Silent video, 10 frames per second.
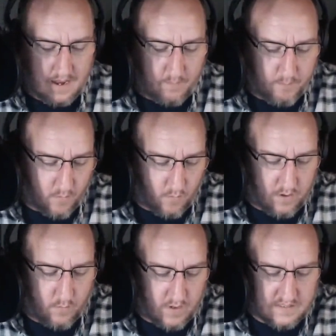But what
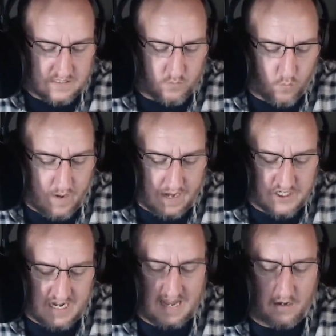it was is we
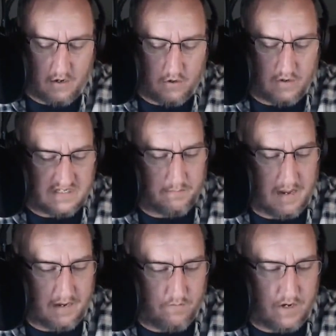actually had included some
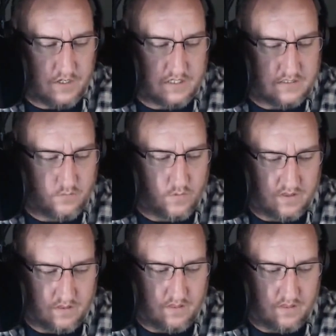migrations with